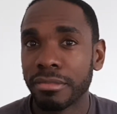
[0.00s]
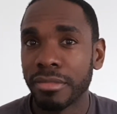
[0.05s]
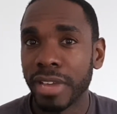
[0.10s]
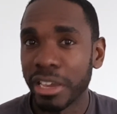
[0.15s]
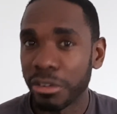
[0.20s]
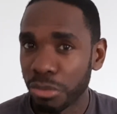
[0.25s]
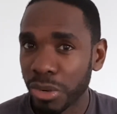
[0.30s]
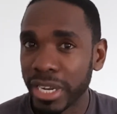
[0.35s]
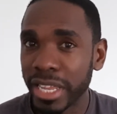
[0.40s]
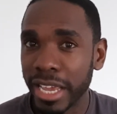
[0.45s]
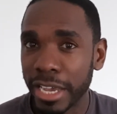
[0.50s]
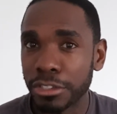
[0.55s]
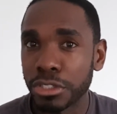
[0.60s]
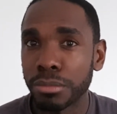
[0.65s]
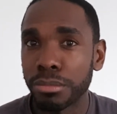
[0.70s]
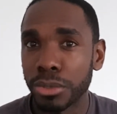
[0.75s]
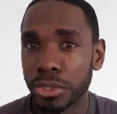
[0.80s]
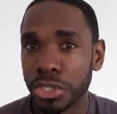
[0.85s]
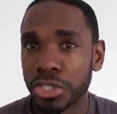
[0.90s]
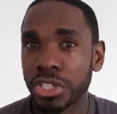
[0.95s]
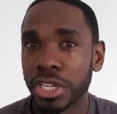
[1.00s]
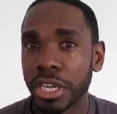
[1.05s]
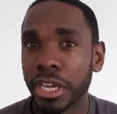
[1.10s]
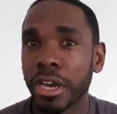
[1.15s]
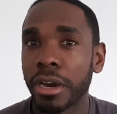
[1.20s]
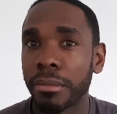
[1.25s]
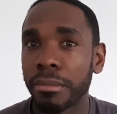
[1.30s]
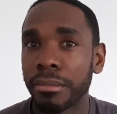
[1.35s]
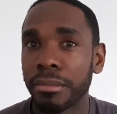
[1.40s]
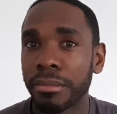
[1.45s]
It really has to produce
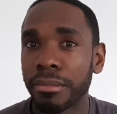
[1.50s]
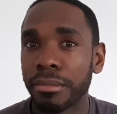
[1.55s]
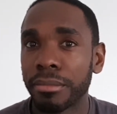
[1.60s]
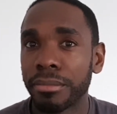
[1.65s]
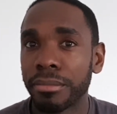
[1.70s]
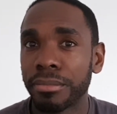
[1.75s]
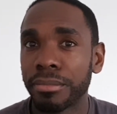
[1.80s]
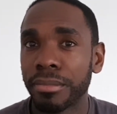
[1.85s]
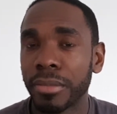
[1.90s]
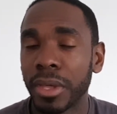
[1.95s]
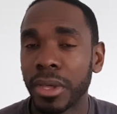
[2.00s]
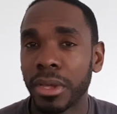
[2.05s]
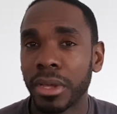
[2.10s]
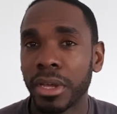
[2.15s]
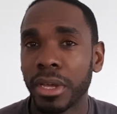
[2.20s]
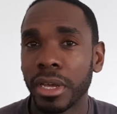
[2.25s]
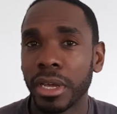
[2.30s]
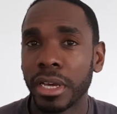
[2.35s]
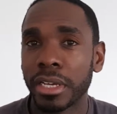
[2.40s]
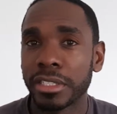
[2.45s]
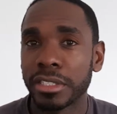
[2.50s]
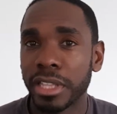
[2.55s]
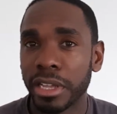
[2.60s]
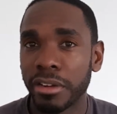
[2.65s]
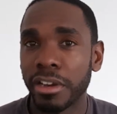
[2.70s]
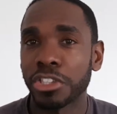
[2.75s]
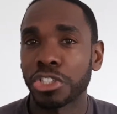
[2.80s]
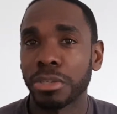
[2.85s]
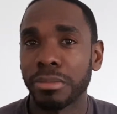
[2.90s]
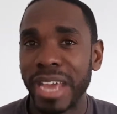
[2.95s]
income. There
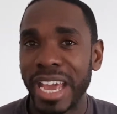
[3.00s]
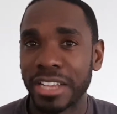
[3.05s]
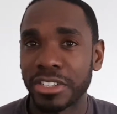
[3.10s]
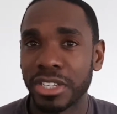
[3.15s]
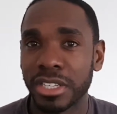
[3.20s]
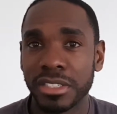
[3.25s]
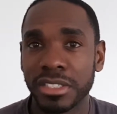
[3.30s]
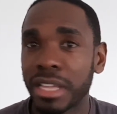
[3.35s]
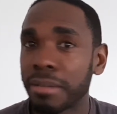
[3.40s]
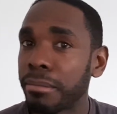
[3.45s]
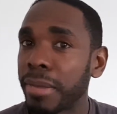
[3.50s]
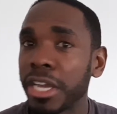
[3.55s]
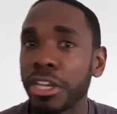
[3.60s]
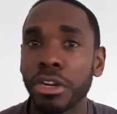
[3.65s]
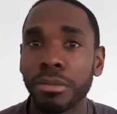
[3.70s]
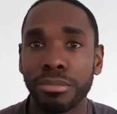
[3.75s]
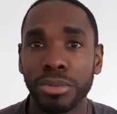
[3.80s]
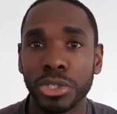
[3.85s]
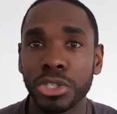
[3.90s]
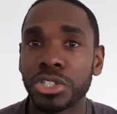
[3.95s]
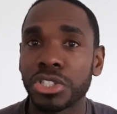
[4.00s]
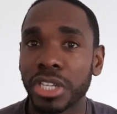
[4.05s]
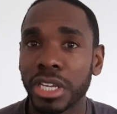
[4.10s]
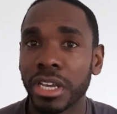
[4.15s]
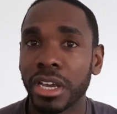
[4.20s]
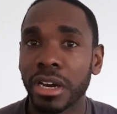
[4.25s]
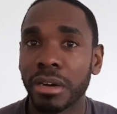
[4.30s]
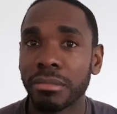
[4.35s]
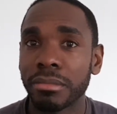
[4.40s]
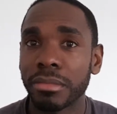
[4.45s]
are some assets that may not produce
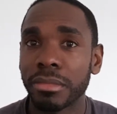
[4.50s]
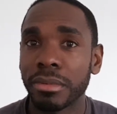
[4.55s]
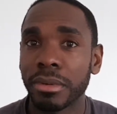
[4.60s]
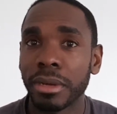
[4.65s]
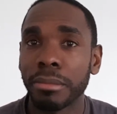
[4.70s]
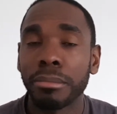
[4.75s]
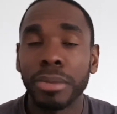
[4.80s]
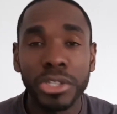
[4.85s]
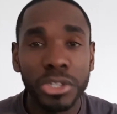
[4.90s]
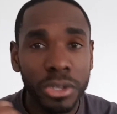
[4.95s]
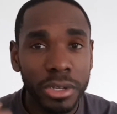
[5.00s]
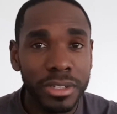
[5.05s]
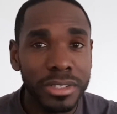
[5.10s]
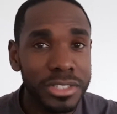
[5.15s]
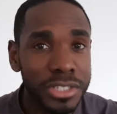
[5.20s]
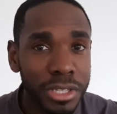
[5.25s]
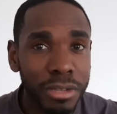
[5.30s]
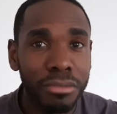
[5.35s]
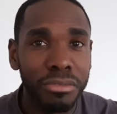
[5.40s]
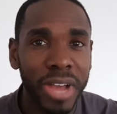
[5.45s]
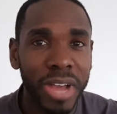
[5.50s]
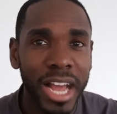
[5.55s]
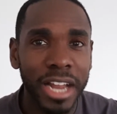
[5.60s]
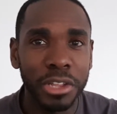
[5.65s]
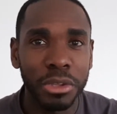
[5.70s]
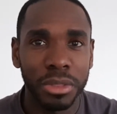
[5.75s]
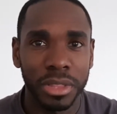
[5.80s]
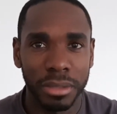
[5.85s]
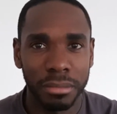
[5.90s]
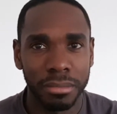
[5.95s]
income, but you can still
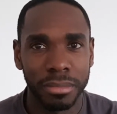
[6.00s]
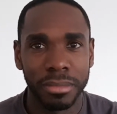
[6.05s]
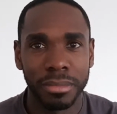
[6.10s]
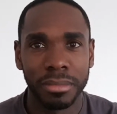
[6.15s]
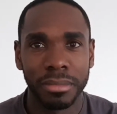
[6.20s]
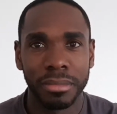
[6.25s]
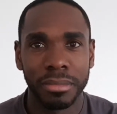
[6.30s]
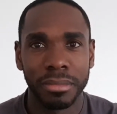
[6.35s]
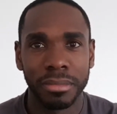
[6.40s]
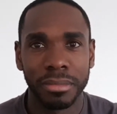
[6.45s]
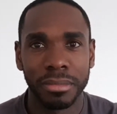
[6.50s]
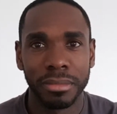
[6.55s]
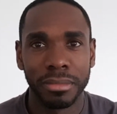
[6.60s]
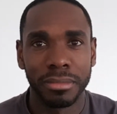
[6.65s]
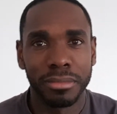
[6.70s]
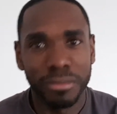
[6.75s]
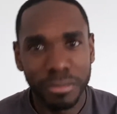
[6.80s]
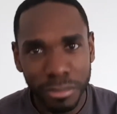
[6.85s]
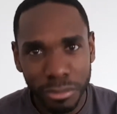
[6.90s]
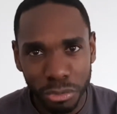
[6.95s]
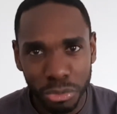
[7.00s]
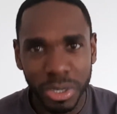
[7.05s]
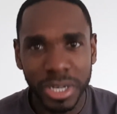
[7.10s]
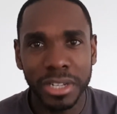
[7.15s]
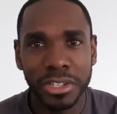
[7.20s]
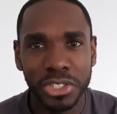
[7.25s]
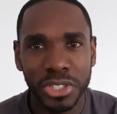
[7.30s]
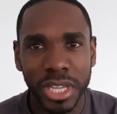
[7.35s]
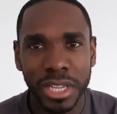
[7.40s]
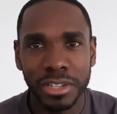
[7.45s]
value them. Real
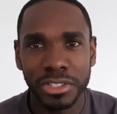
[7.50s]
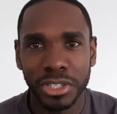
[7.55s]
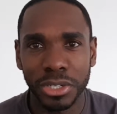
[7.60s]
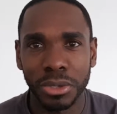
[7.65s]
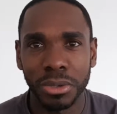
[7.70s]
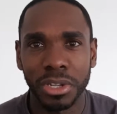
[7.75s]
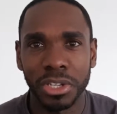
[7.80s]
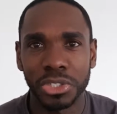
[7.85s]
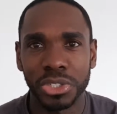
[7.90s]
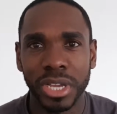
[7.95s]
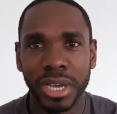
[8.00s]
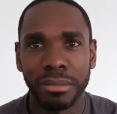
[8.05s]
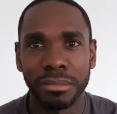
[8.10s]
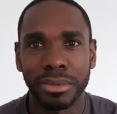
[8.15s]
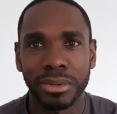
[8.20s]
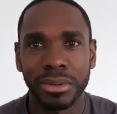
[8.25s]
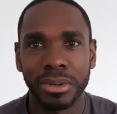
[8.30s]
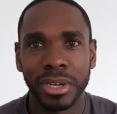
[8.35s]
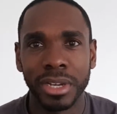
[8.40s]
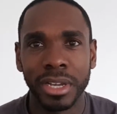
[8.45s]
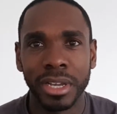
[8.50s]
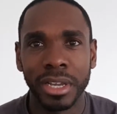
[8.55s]
estate is a good example.